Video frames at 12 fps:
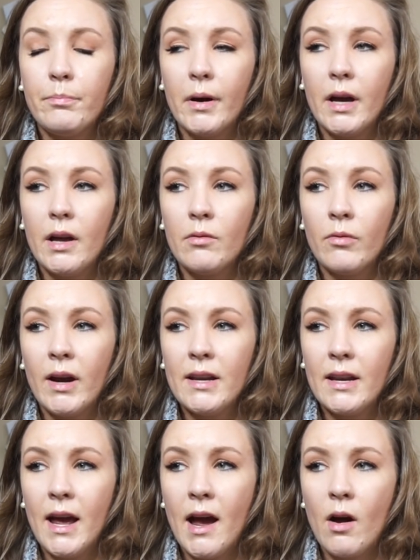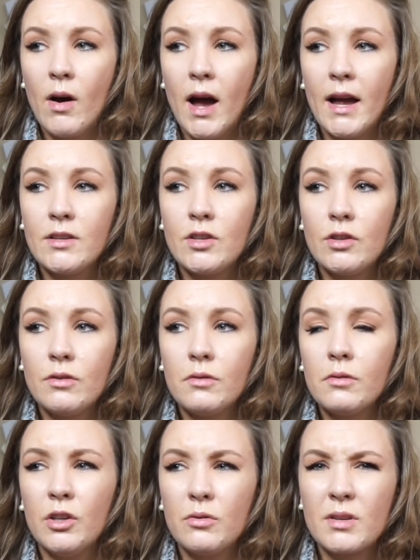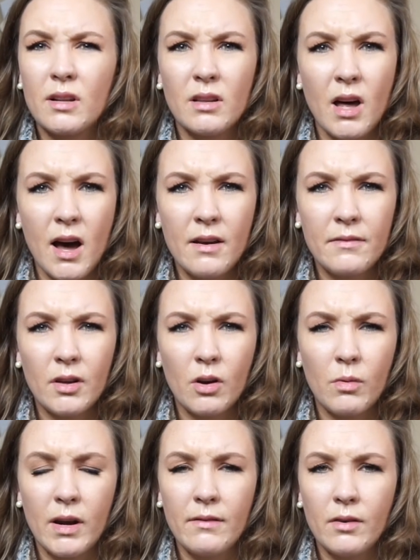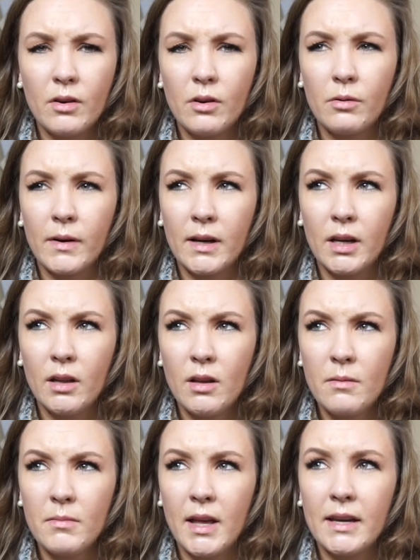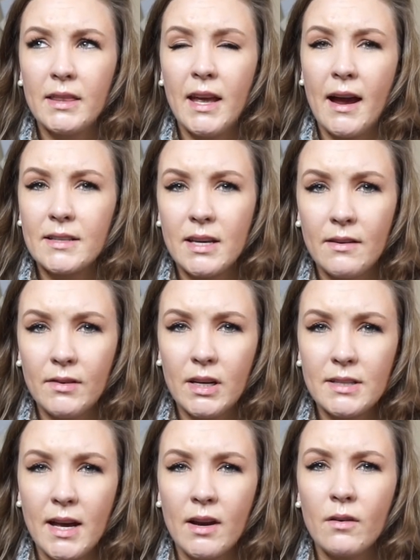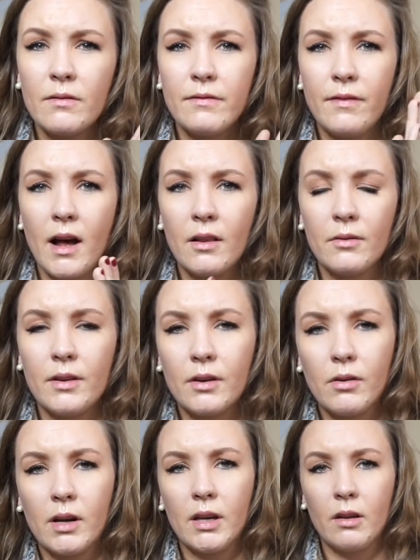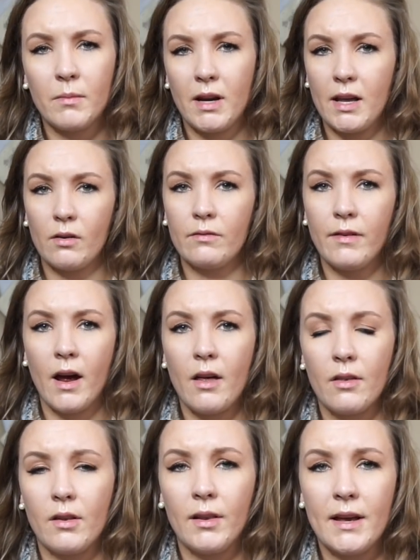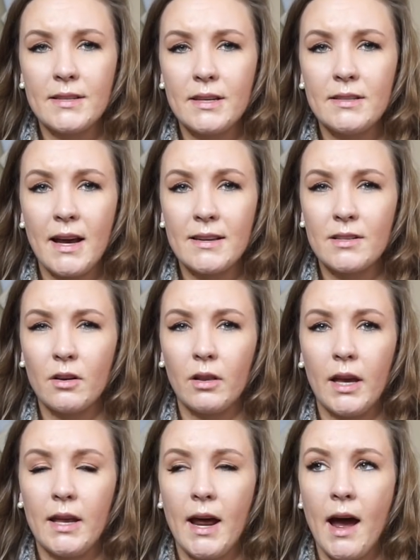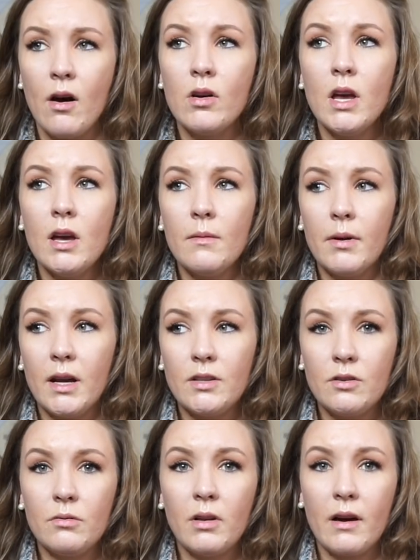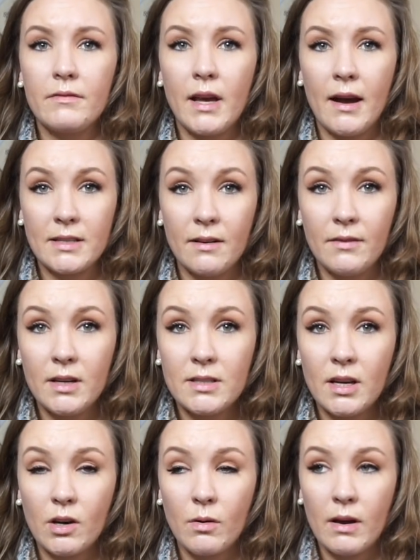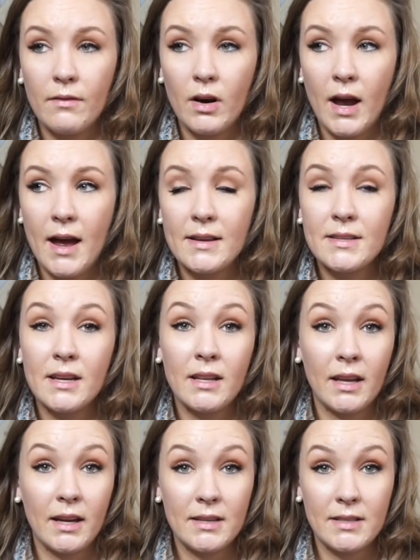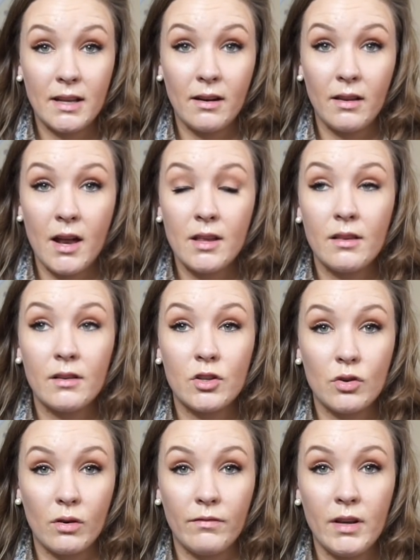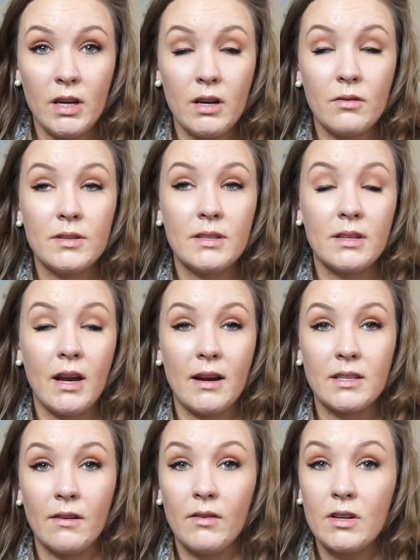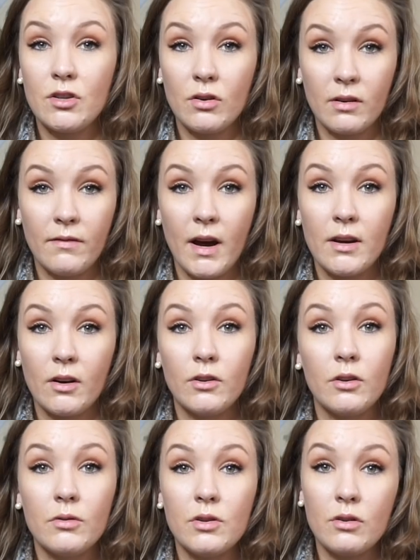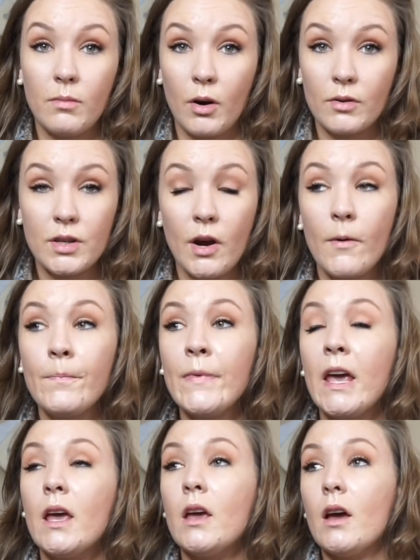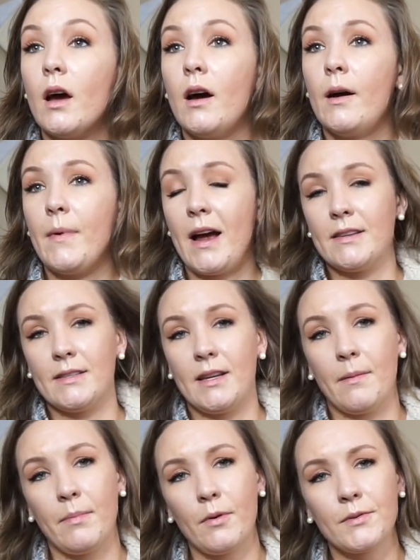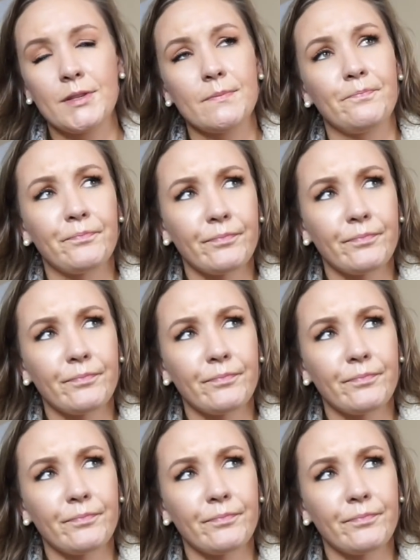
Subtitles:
But right now I do use a lot of the Quaver curriculum, like the activities. I don't follow the curriculum and I don't follow the lessons as they're laid out, but I do love the activities that Quaver has. And like I said, a lot of the short videos and the activities you can find on YouTube also as samples.